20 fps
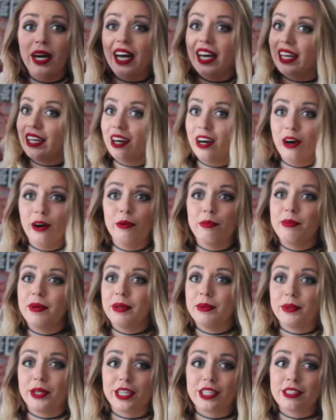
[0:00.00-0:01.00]
I hope
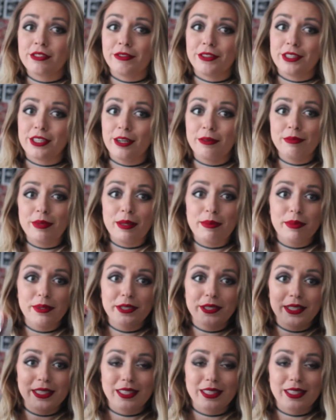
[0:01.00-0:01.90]
it works for some people.